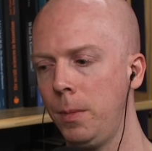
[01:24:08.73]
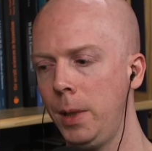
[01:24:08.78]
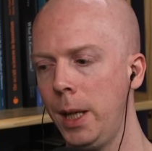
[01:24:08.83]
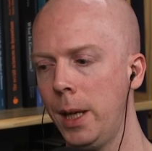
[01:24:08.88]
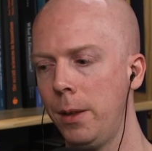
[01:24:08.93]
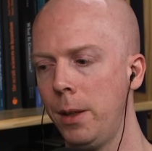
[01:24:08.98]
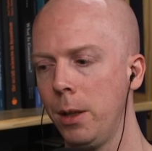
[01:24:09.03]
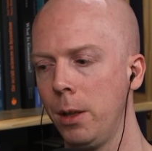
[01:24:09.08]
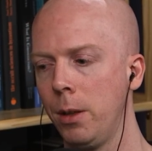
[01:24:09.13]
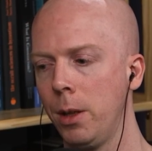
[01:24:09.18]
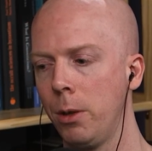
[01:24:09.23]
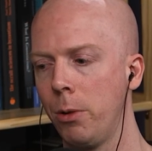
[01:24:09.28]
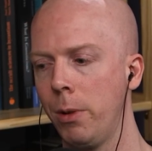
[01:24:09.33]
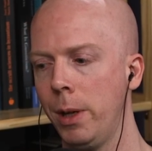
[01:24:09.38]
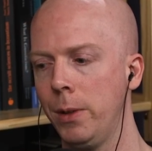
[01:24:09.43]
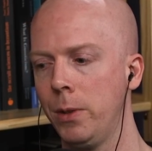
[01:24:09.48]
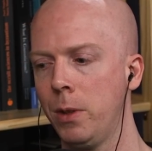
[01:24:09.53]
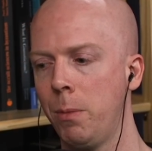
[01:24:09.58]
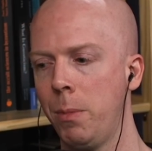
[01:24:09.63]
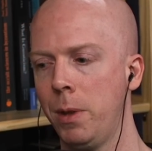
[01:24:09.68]
yeah, that, that
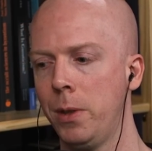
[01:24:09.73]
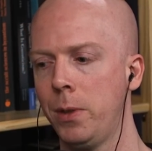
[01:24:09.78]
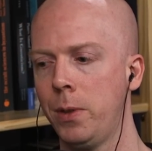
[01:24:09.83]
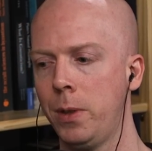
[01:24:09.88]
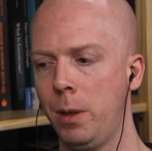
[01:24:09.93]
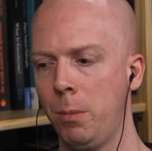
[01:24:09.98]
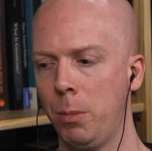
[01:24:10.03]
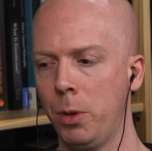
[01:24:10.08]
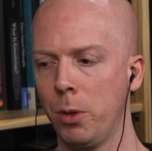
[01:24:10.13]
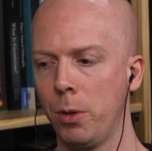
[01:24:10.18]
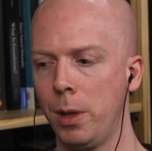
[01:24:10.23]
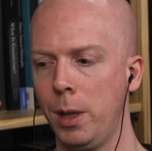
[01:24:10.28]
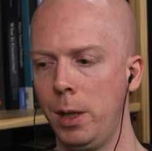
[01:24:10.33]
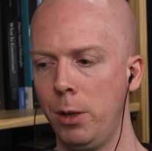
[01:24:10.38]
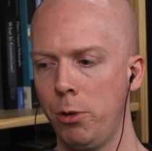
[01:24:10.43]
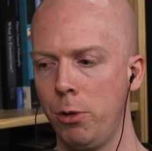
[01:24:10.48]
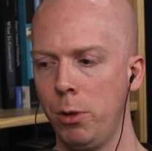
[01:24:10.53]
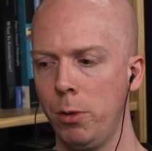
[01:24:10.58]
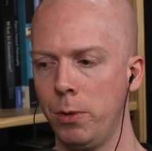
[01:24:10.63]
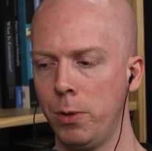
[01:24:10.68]
creates some of the similar
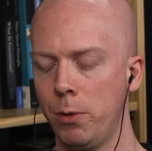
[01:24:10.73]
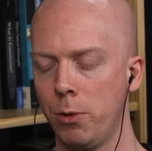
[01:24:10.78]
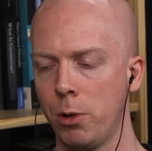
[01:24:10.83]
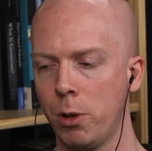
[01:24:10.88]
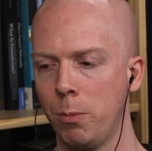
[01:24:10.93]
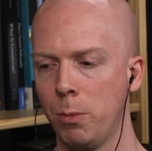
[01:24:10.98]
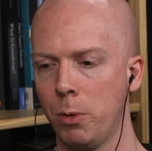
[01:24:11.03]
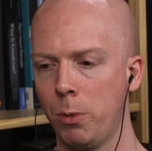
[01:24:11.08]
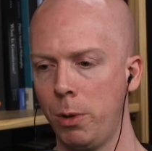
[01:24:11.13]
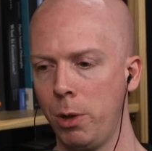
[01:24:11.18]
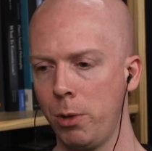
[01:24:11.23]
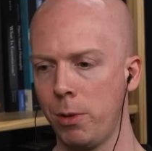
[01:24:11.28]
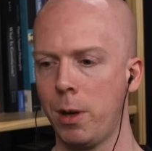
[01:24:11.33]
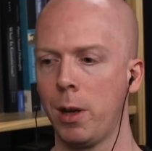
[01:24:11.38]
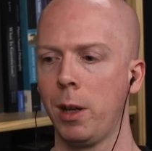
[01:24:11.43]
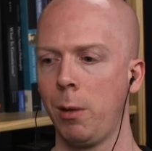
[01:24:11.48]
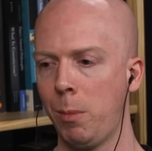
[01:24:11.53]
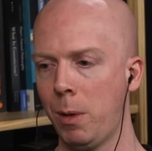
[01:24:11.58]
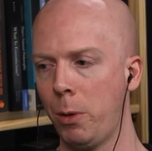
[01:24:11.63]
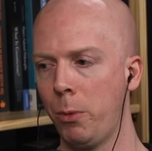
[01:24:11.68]
issues in terms of what you're
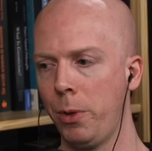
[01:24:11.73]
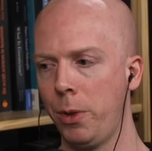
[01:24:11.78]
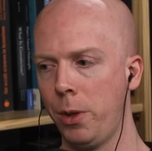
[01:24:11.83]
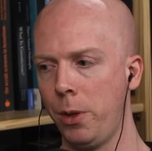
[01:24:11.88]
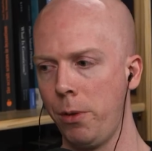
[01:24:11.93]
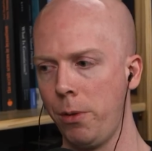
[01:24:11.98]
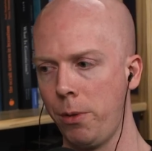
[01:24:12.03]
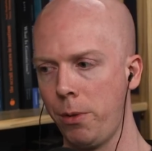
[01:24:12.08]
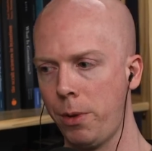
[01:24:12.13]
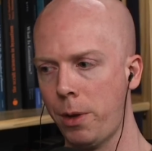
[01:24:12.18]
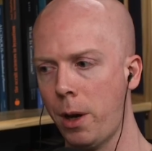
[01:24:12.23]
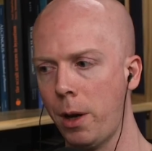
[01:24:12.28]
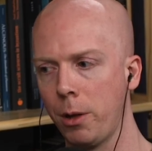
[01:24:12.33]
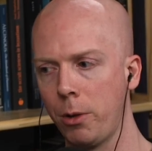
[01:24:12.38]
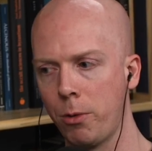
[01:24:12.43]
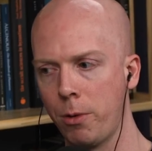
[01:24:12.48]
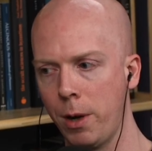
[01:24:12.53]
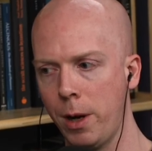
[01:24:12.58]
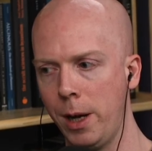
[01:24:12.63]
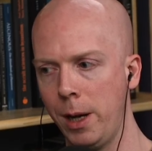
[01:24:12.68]
talking about with the
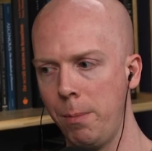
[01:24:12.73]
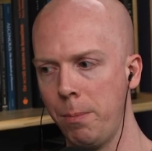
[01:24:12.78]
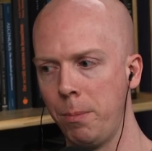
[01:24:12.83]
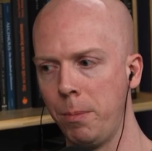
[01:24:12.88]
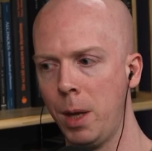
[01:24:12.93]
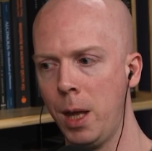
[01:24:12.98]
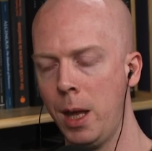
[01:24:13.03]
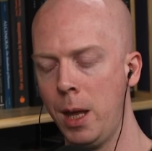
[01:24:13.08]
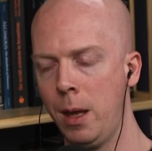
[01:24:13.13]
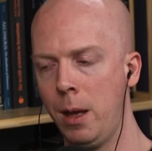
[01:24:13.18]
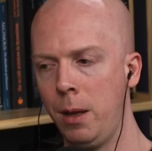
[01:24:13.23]
thought crime